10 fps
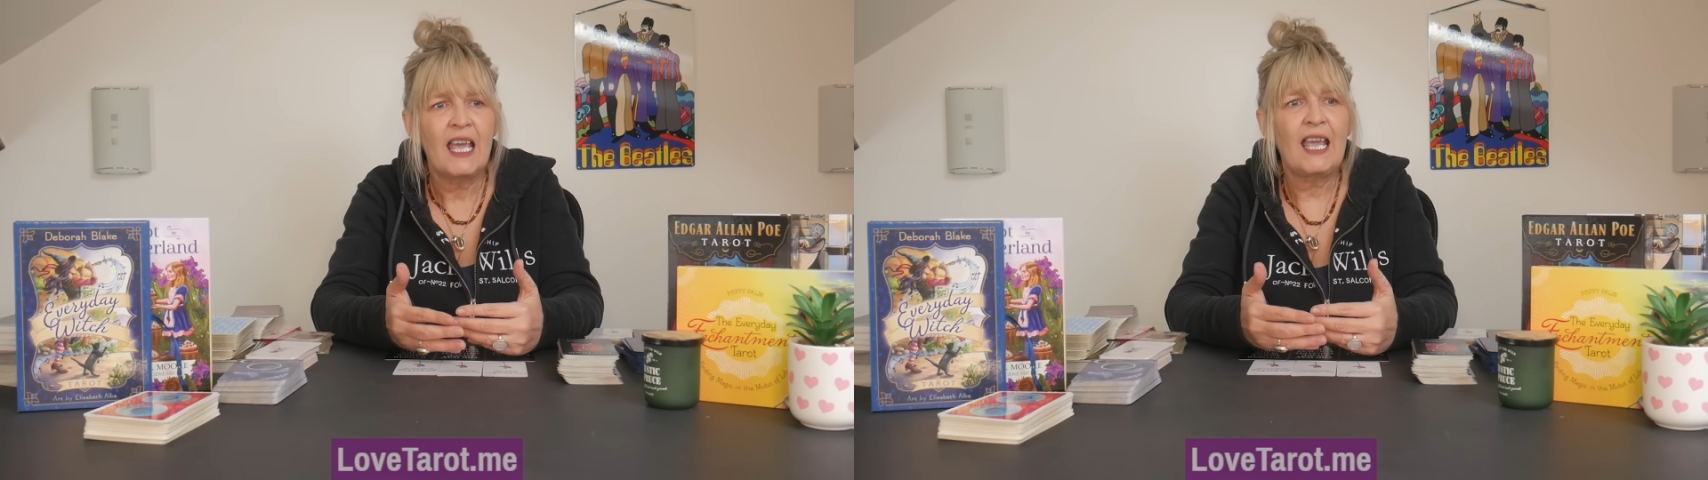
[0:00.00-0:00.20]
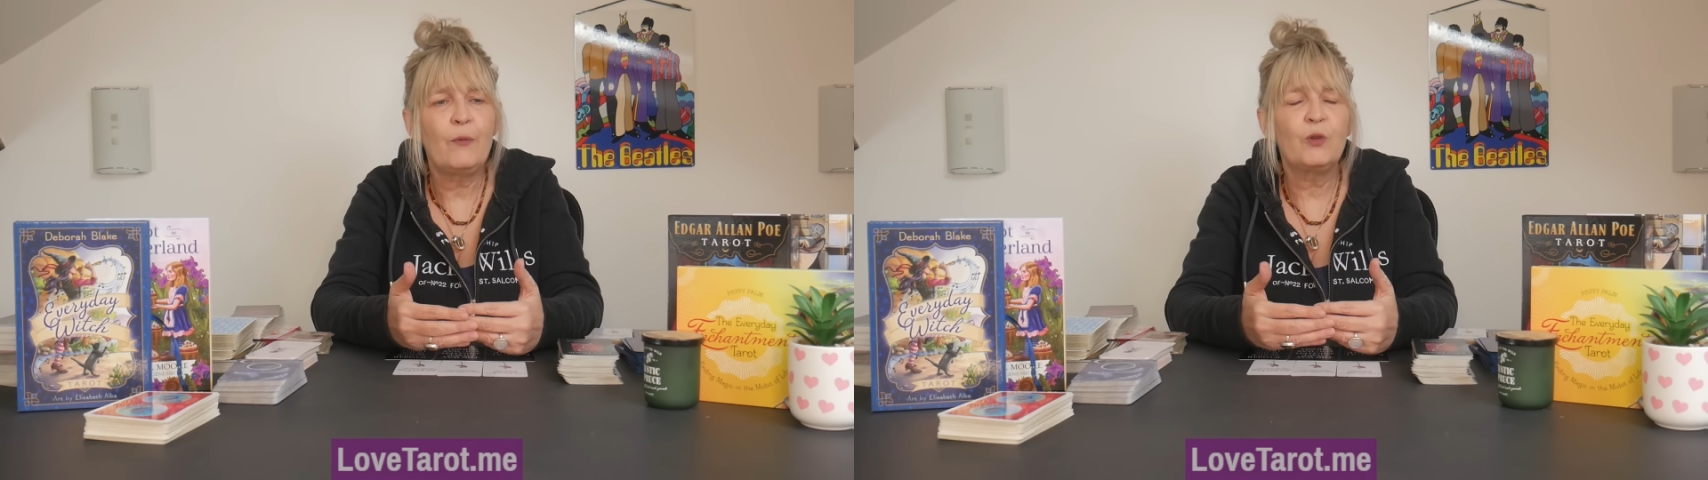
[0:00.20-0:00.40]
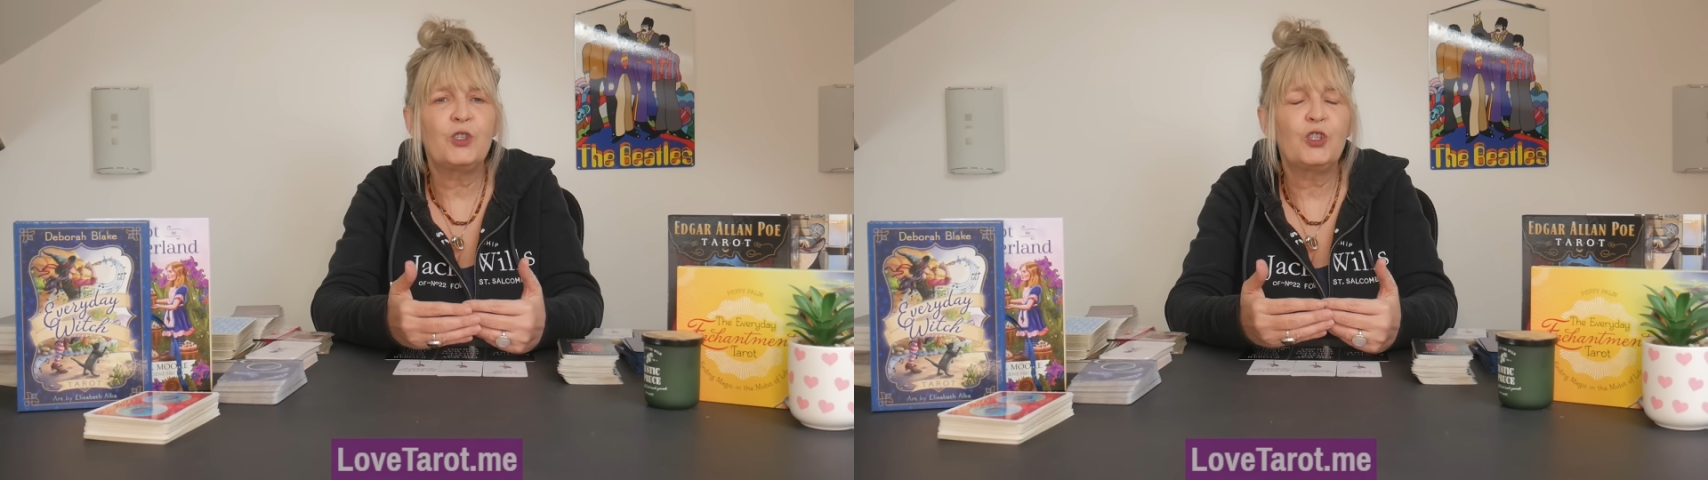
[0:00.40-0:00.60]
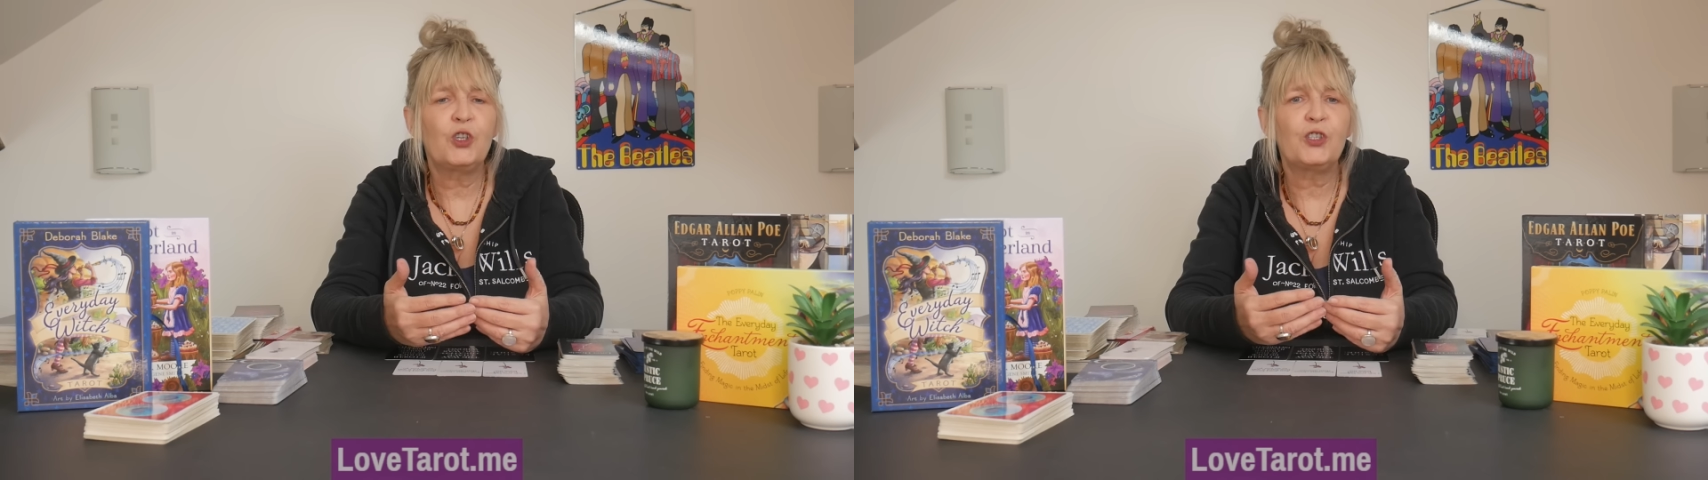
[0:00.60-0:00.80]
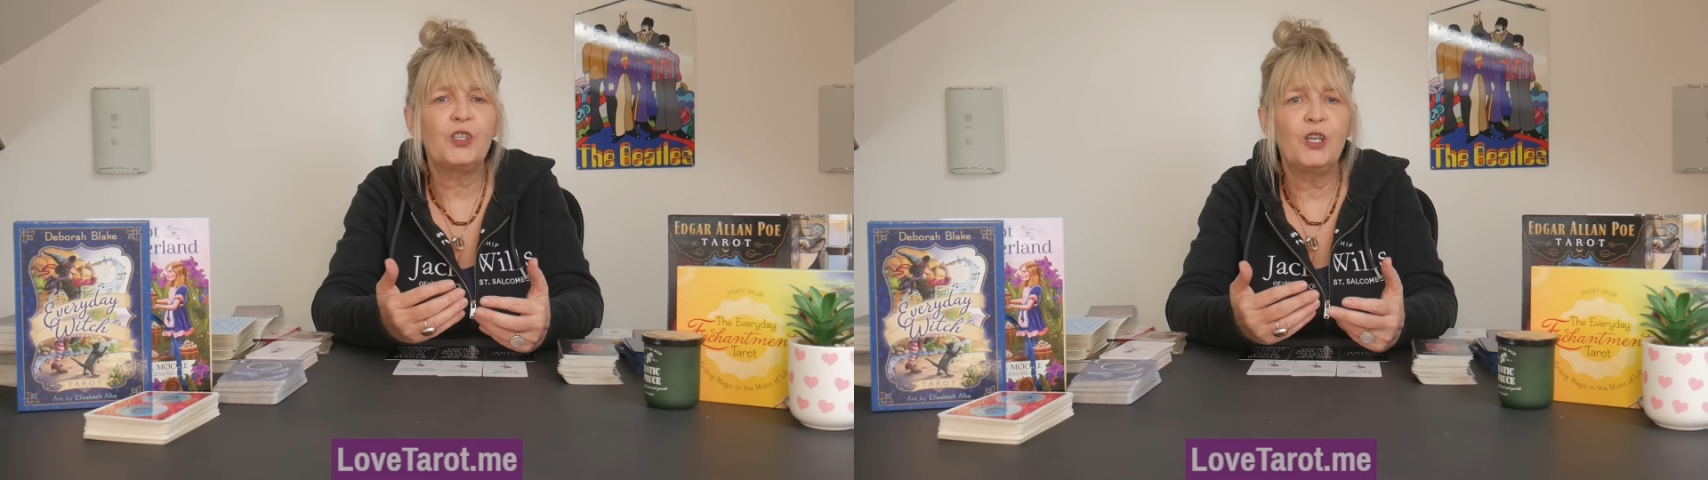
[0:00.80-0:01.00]
It was
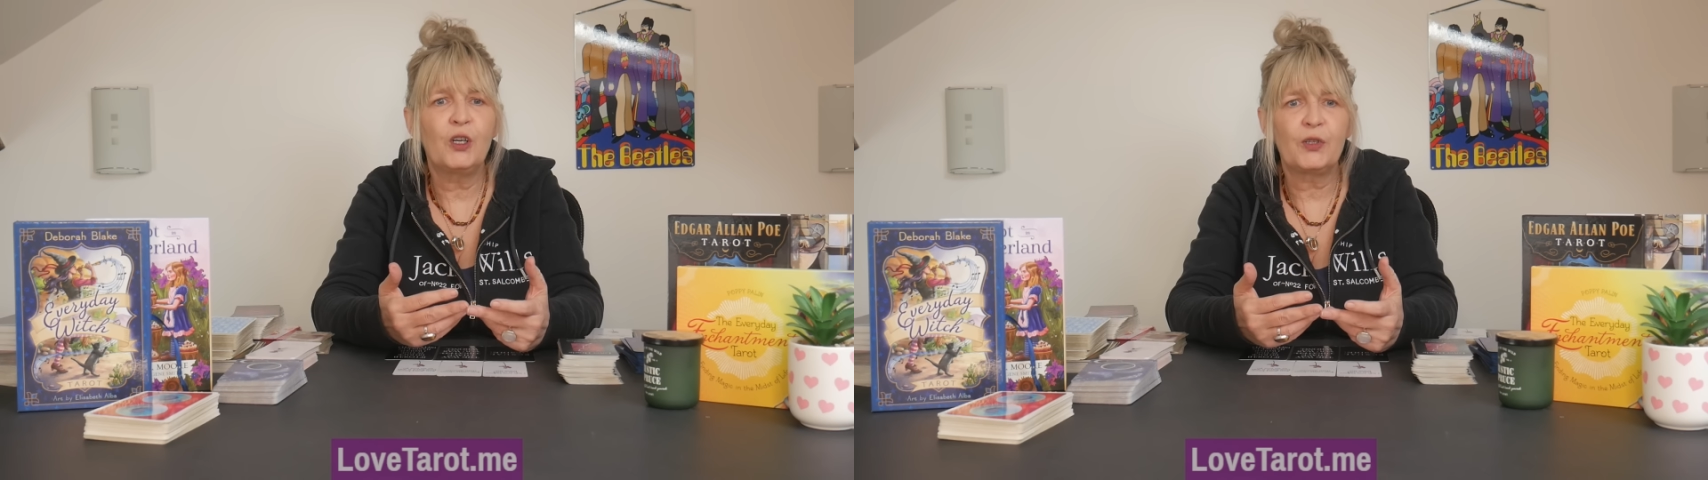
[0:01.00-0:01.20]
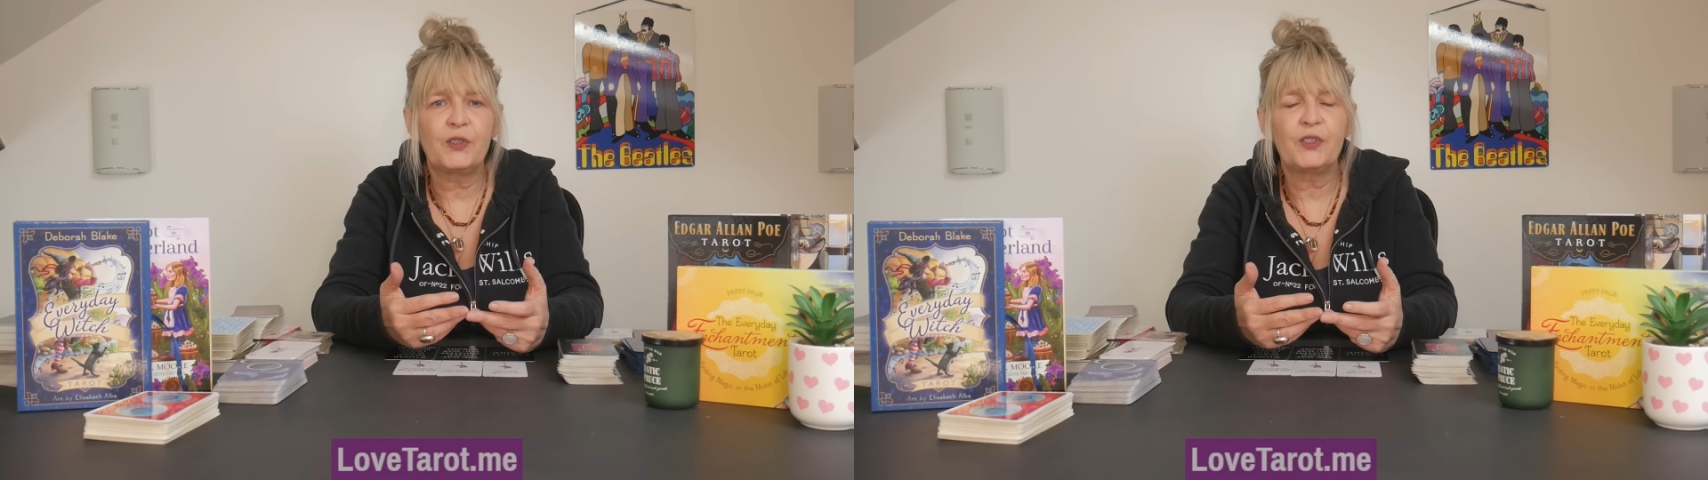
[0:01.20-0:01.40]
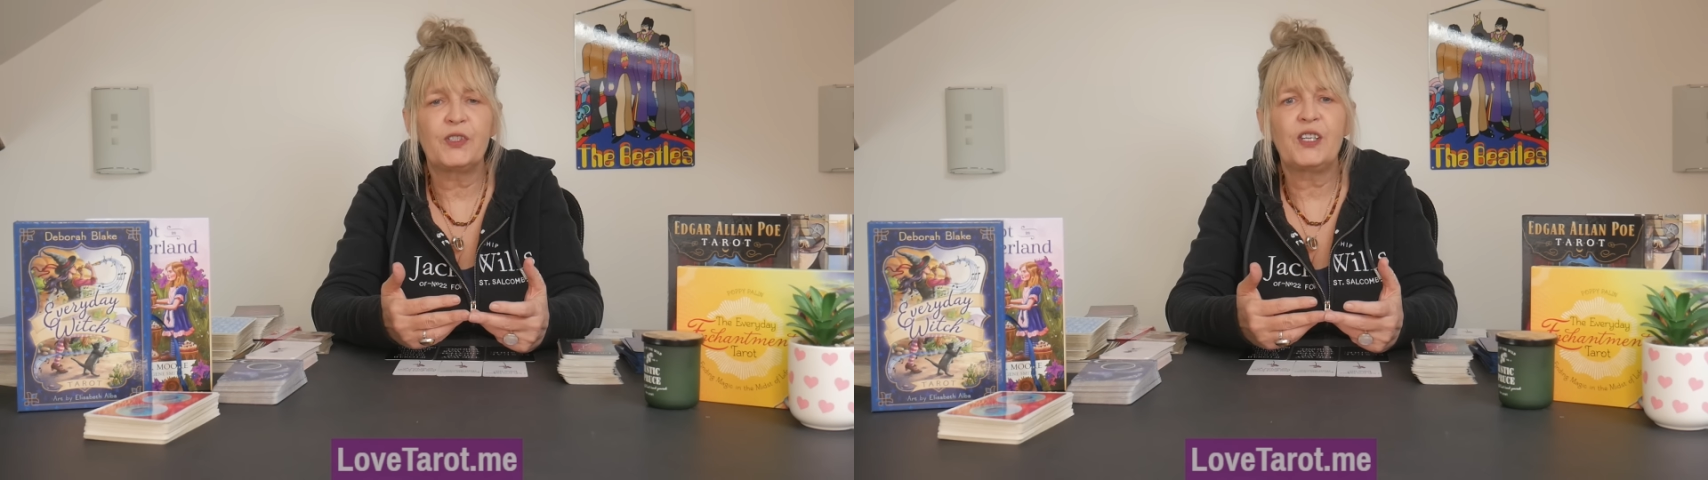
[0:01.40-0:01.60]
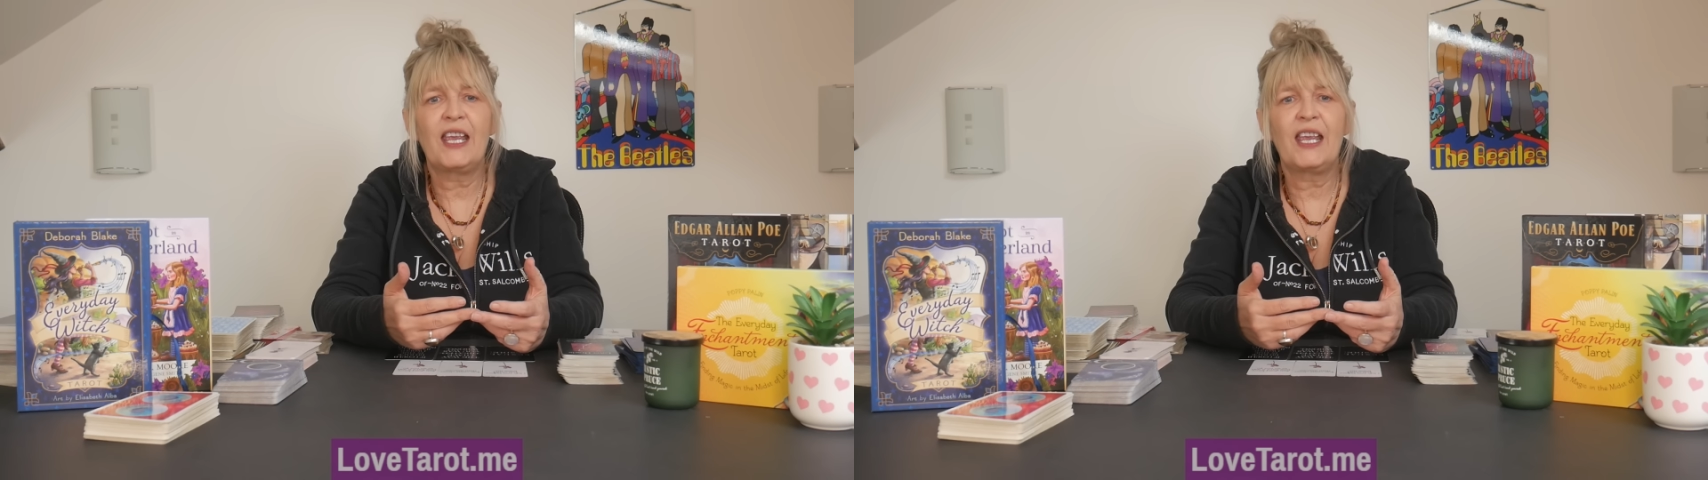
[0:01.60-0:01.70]
just lust.